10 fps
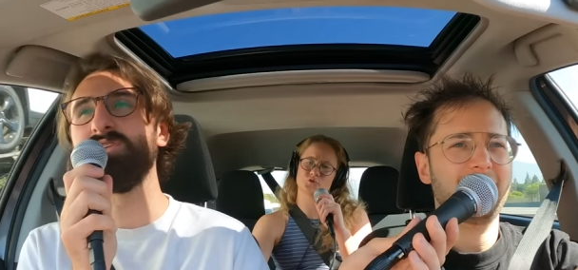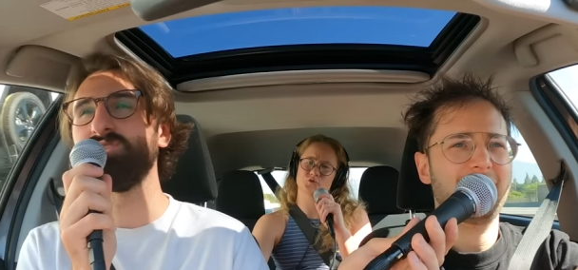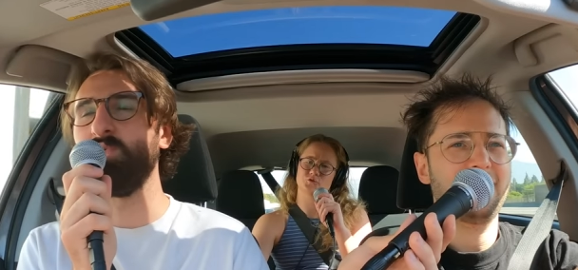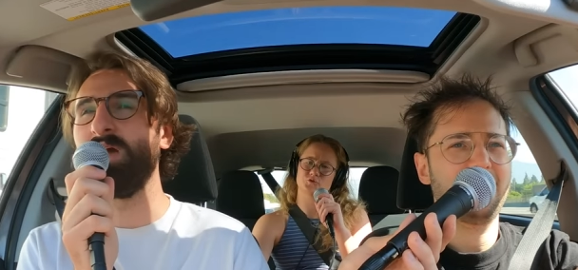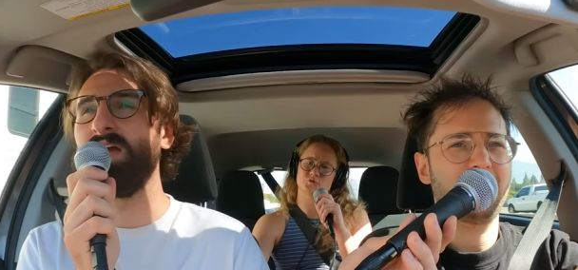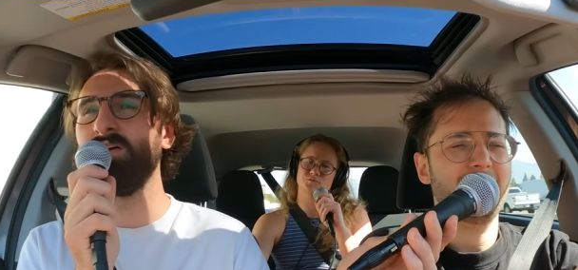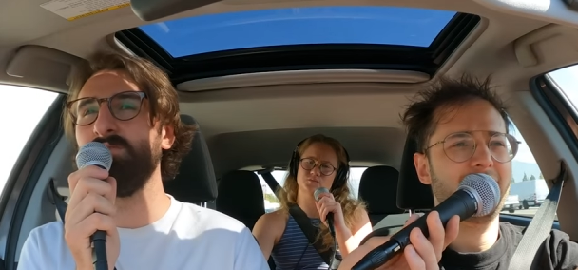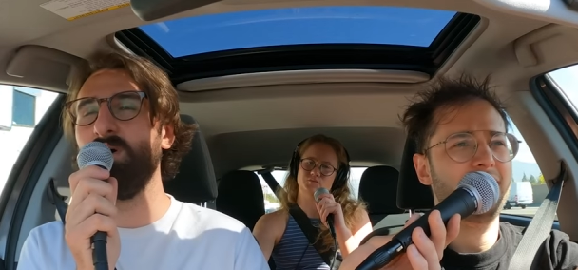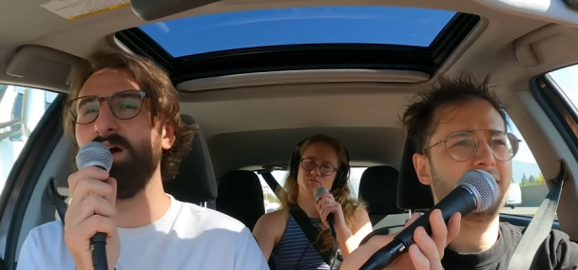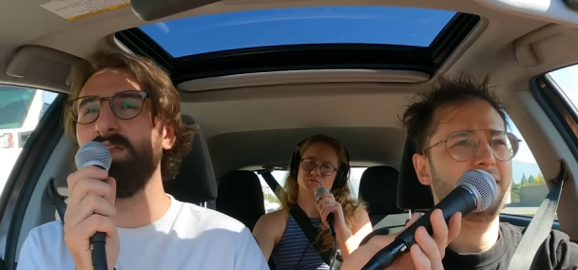Speaker 1: is aware
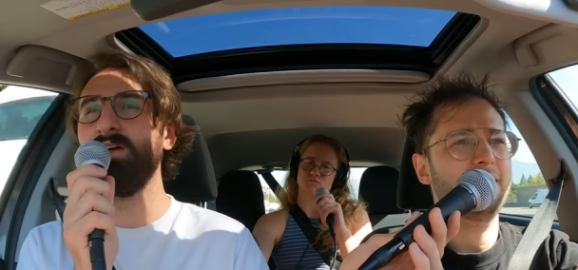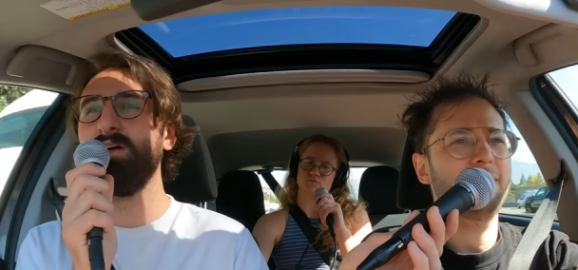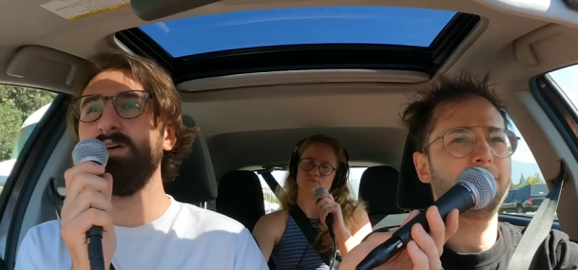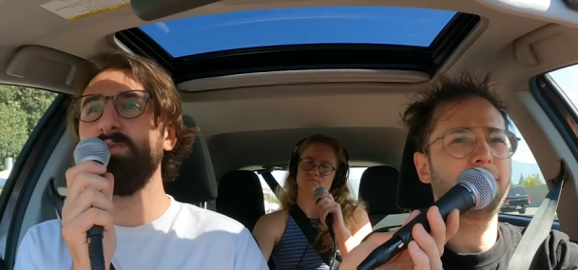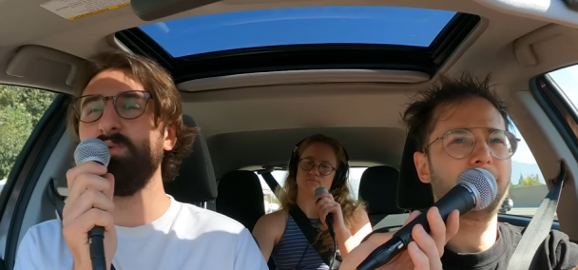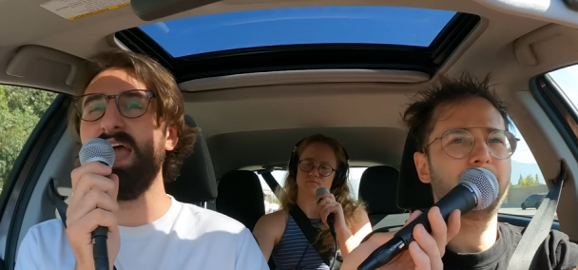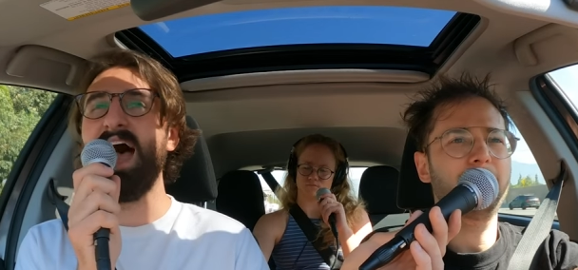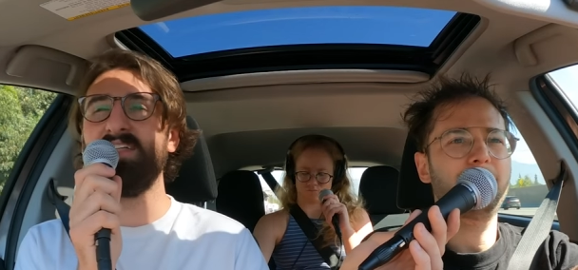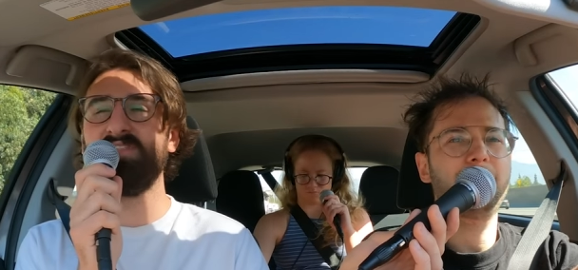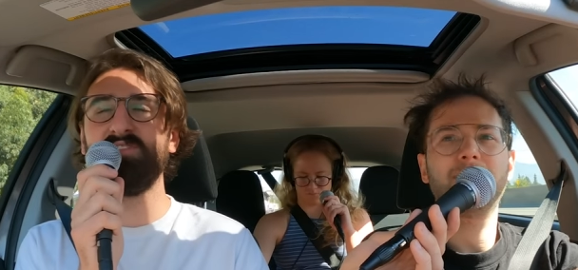of what we
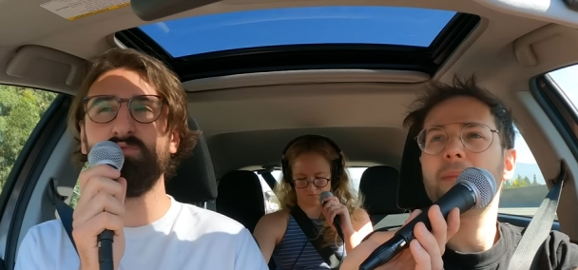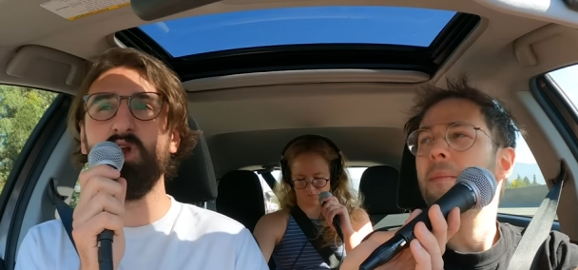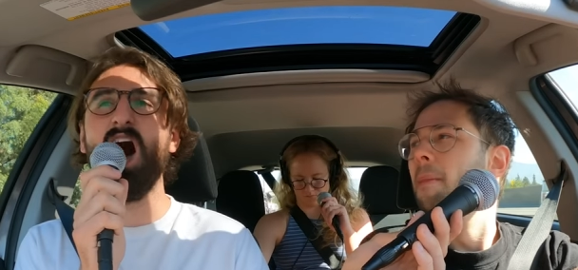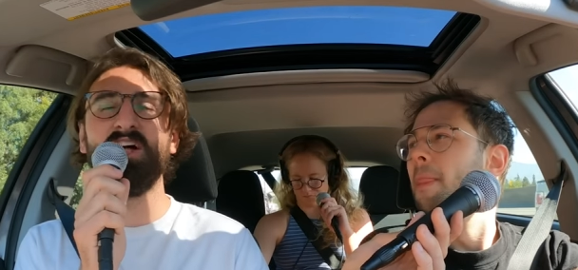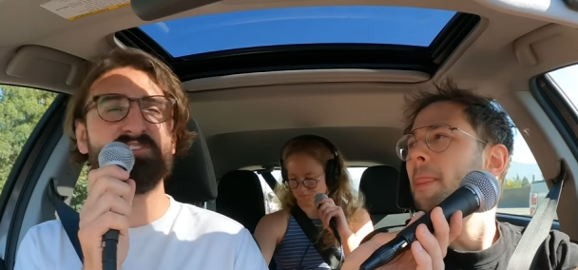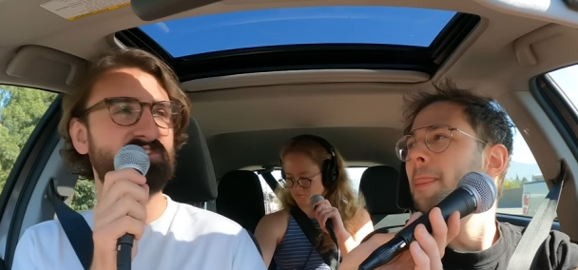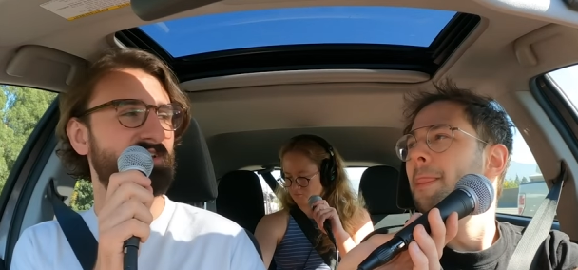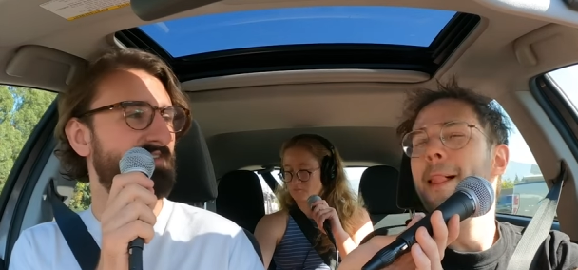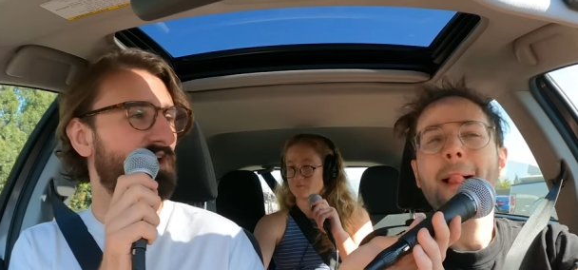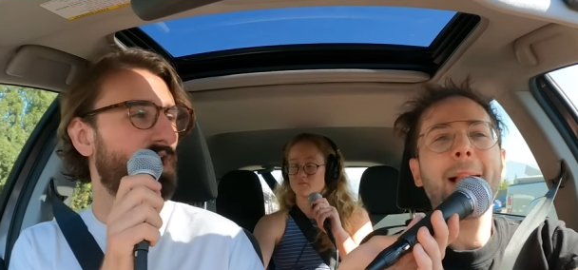hath wrought
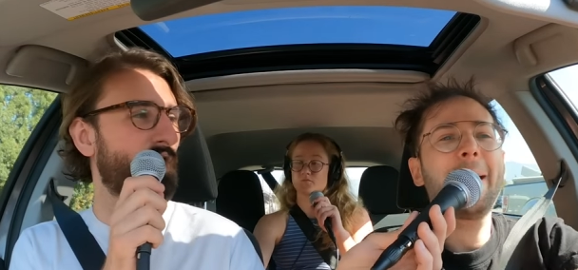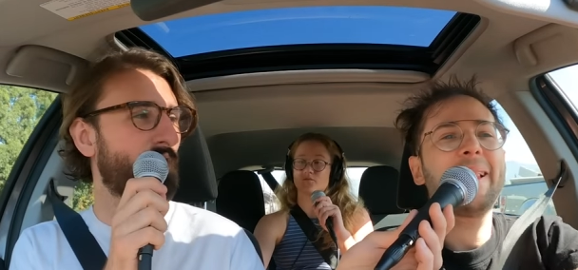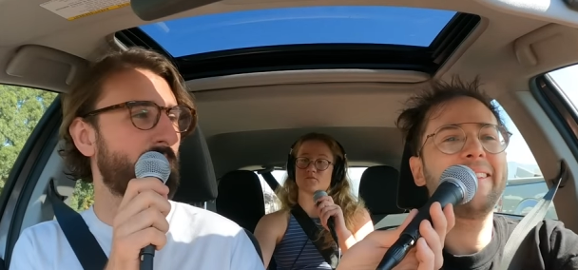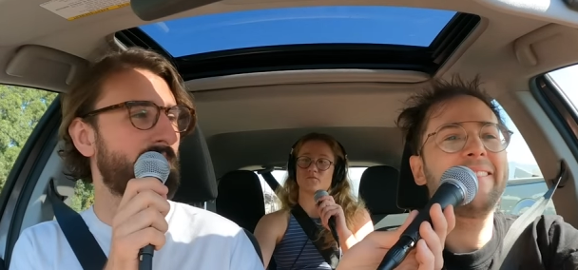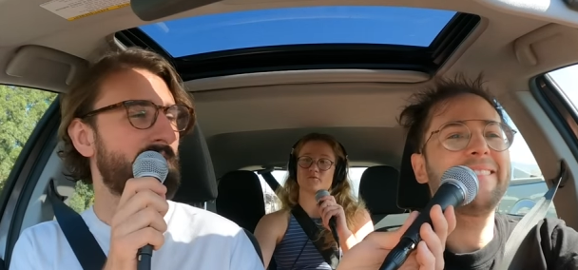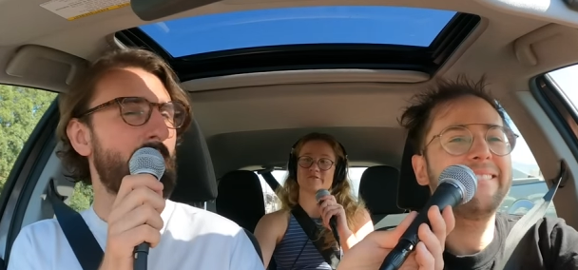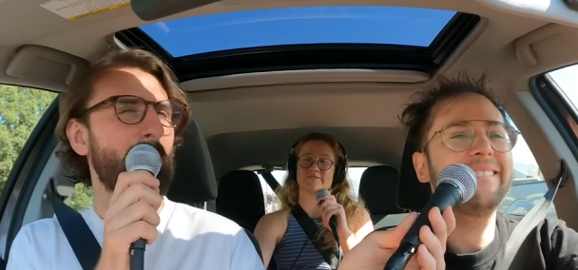in the home,